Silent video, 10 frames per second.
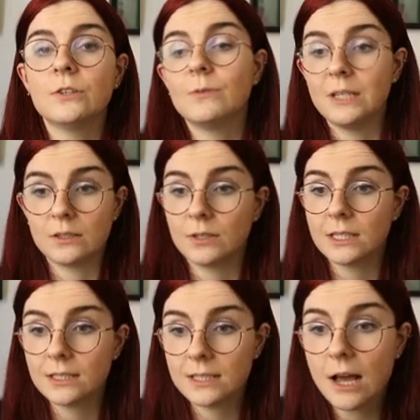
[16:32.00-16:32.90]

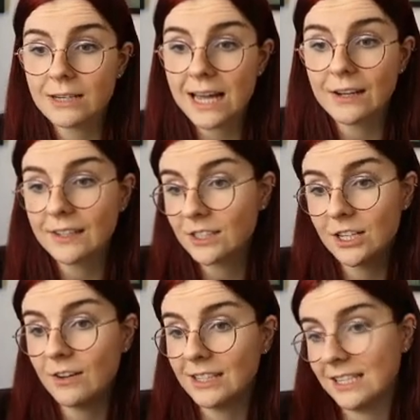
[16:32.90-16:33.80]
resources. Now it
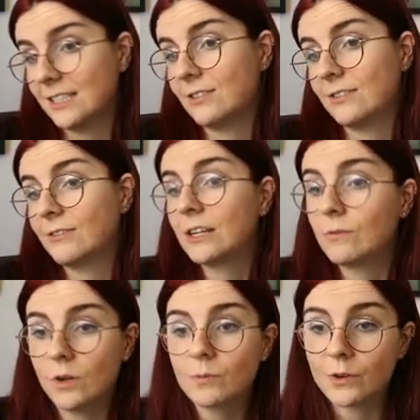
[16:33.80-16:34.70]
actually only has to create
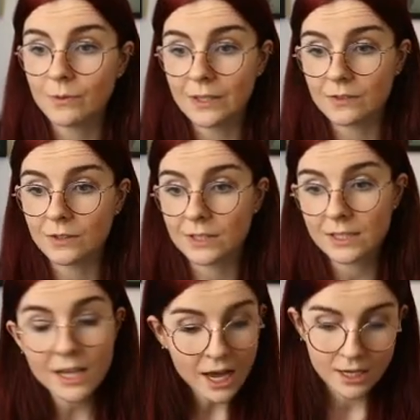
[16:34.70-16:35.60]
one more
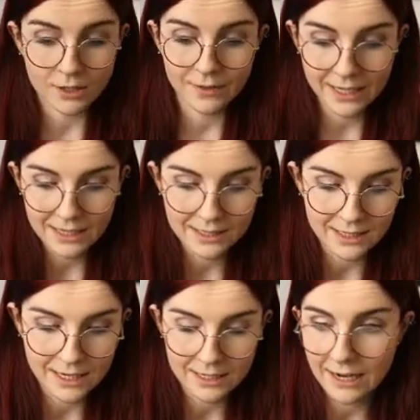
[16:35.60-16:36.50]
resources. So we can
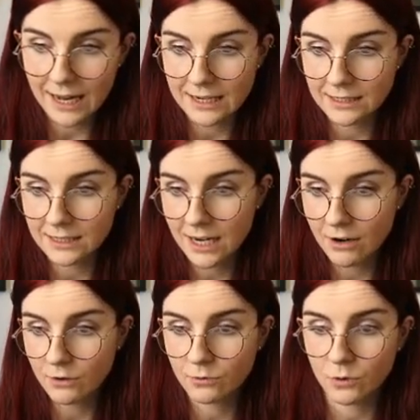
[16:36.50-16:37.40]
say again,
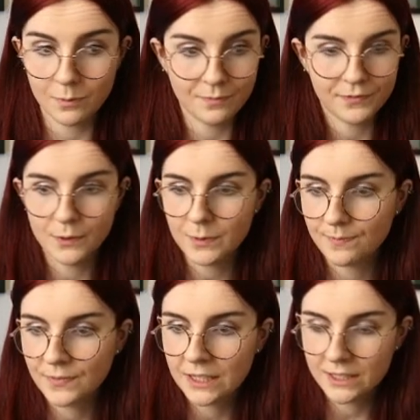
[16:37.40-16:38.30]
Terraform, oops,
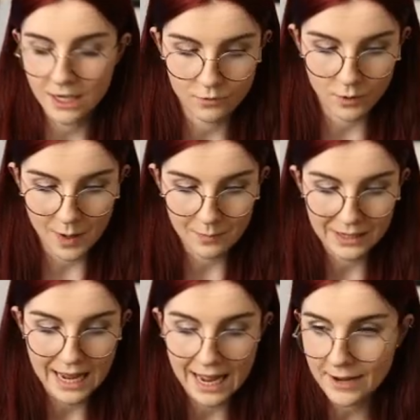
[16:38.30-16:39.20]
Terraform
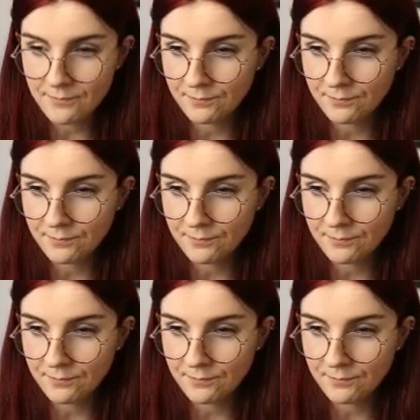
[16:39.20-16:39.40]
apply